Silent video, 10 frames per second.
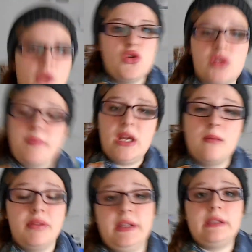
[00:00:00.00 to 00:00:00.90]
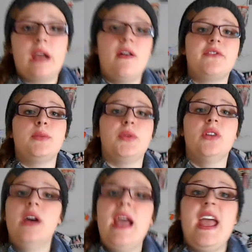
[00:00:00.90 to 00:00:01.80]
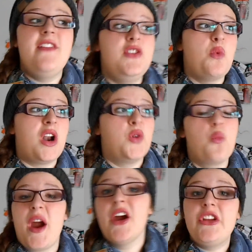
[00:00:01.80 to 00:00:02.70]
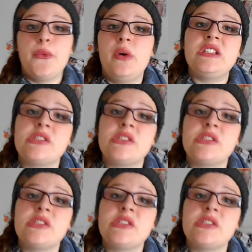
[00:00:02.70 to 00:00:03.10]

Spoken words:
you should be completely comfortable. If you want to wear your one